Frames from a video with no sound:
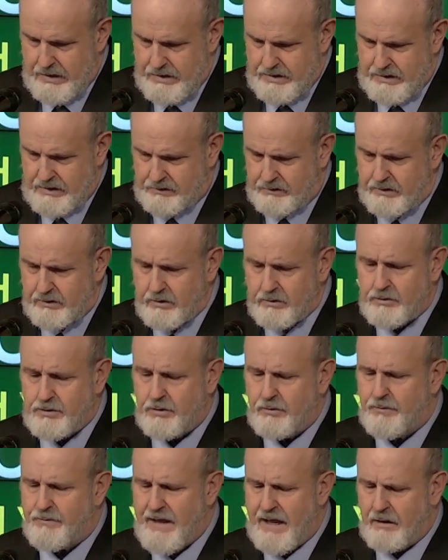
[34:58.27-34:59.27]
In the year
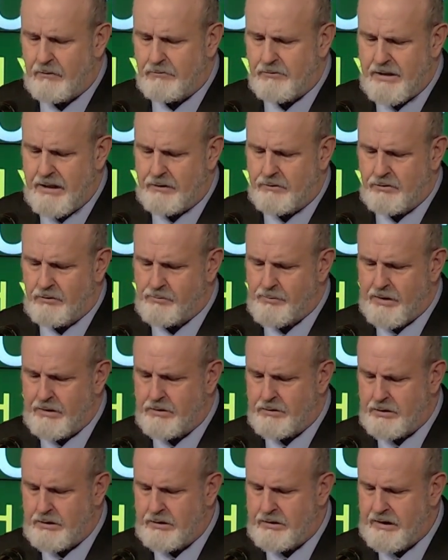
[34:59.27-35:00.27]
2000, I took my
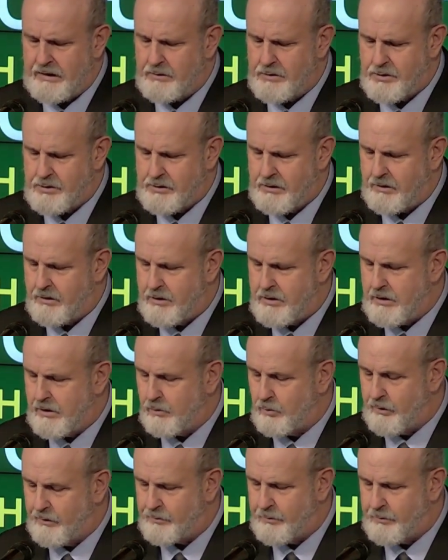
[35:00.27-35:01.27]
teenage son Neil
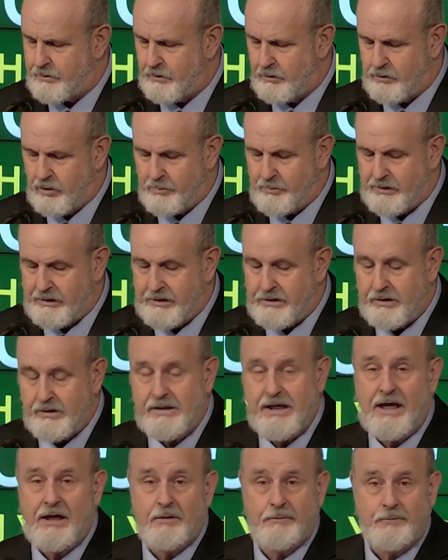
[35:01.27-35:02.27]
with Loma Linda,
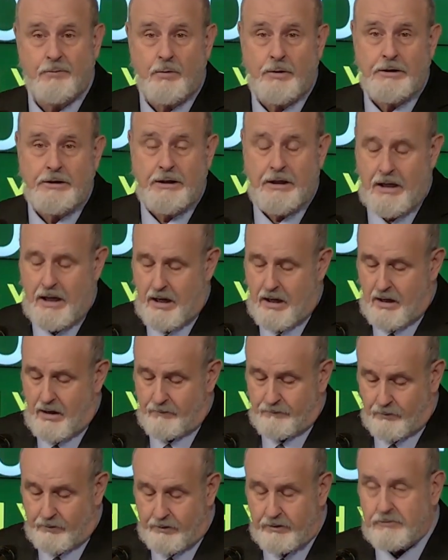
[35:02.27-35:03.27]
California
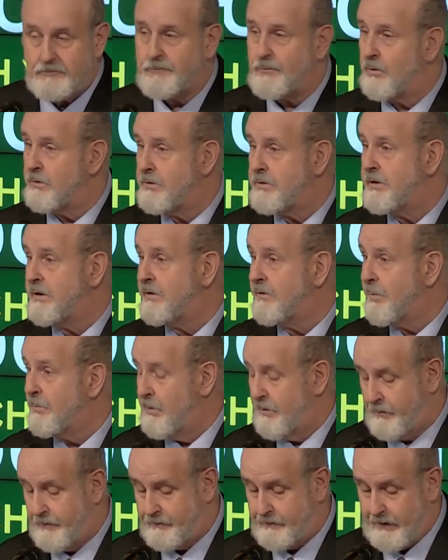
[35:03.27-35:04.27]
for his 14th
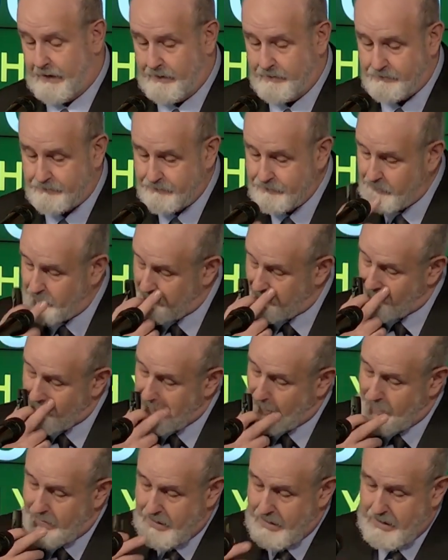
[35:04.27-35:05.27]
birthday.
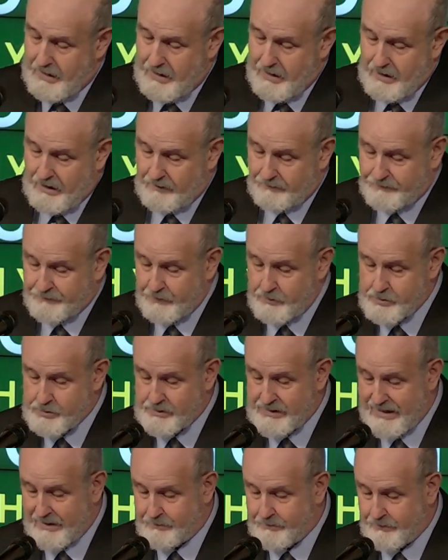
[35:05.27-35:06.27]
Our first
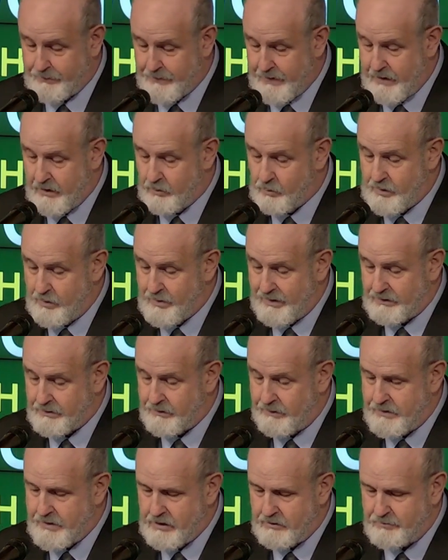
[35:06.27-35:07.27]
Sabbath there, we went to
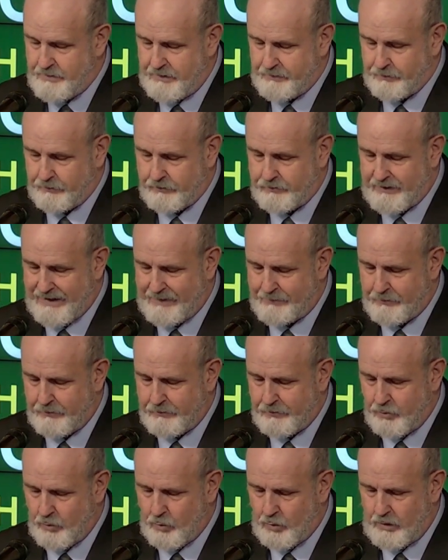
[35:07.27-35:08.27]
the Young People's Sabbath
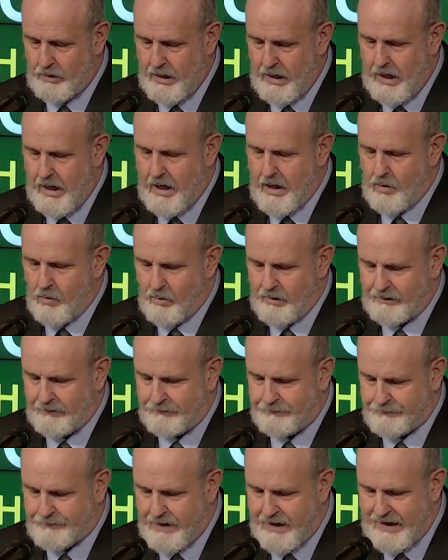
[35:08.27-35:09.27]
School, one of
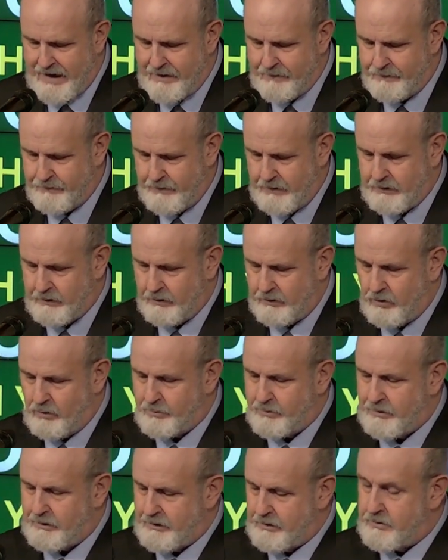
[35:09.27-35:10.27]
5 in the Loma
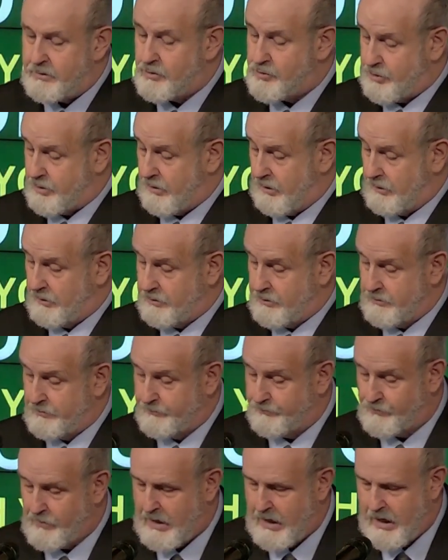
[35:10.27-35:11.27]
Linda church.
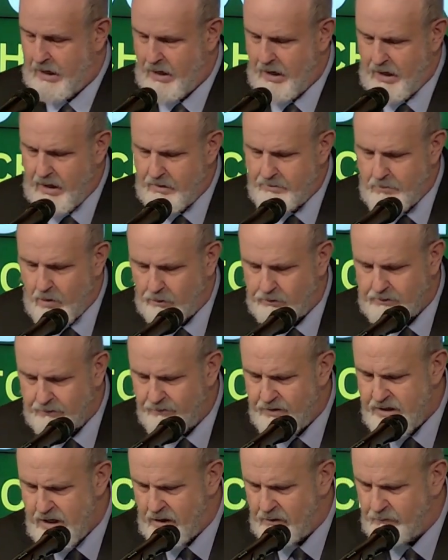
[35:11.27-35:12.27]
Most of the
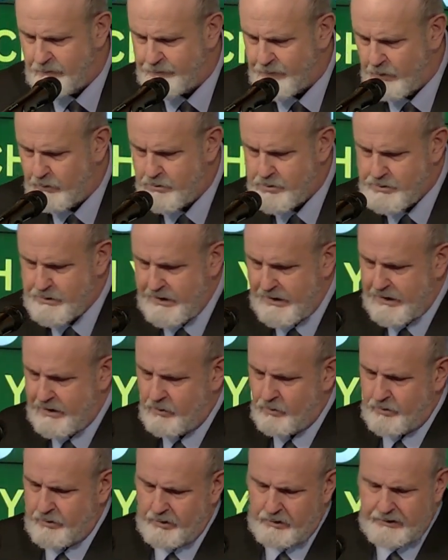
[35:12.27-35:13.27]
young folks there
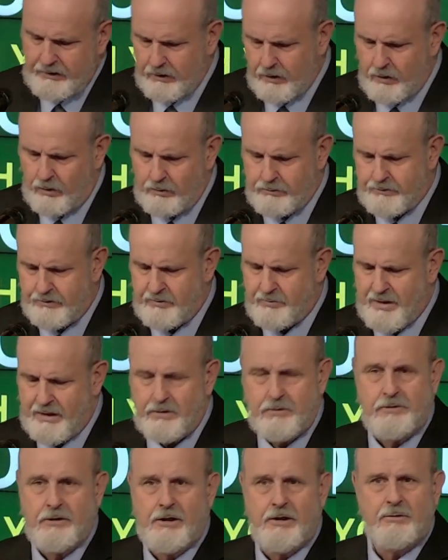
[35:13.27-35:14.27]
were a little older than my
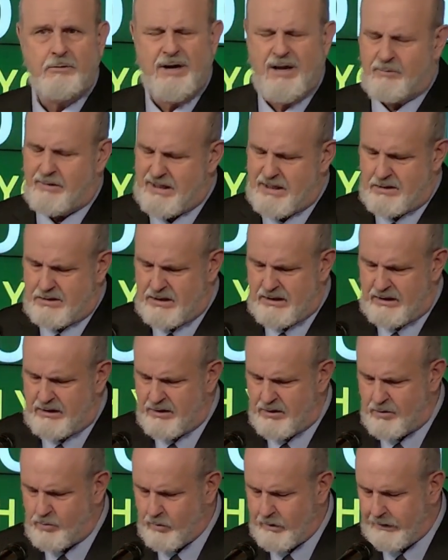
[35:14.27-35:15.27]
son, around 18
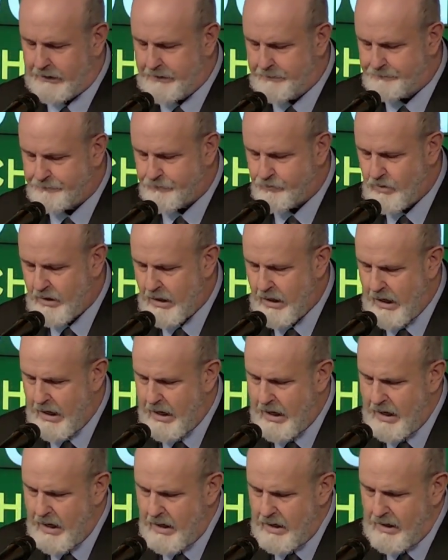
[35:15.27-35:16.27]
and 20.
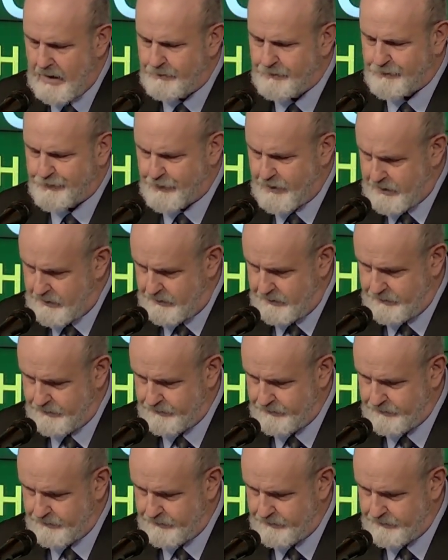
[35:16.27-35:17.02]
Up front,